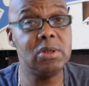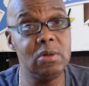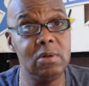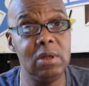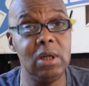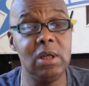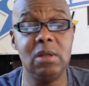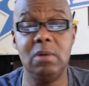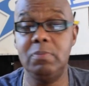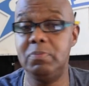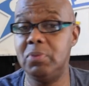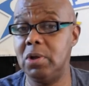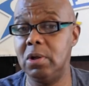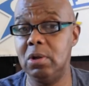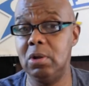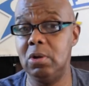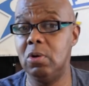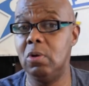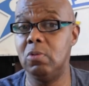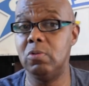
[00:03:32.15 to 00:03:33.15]
You need to put a
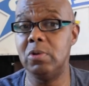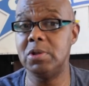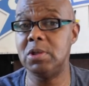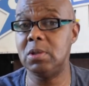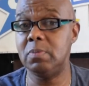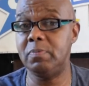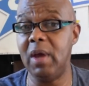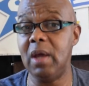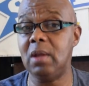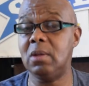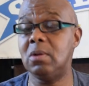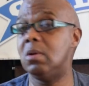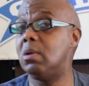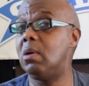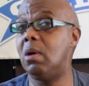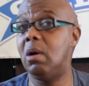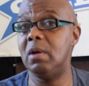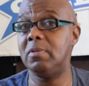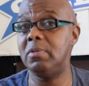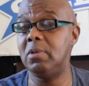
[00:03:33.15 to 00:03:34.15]
little respect on
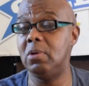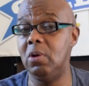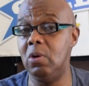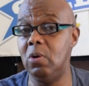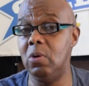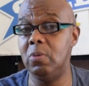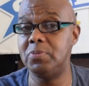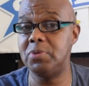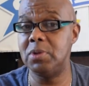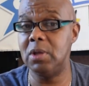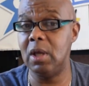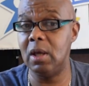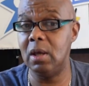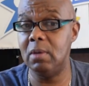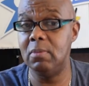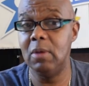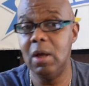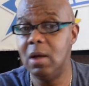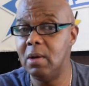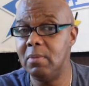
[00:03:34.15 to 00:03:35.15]
Arthur Hope's
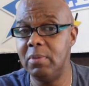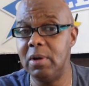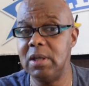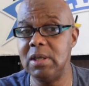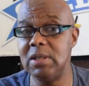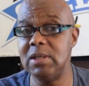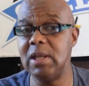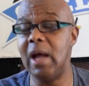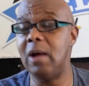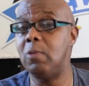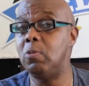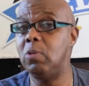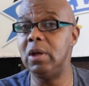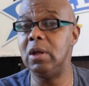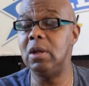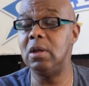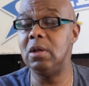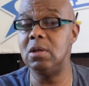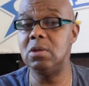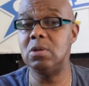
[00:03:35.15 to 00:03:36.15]
name, but he's not
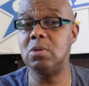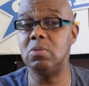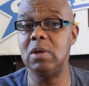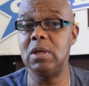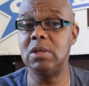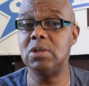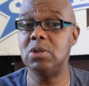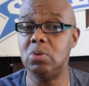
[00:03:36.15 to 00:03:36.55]
winning this race.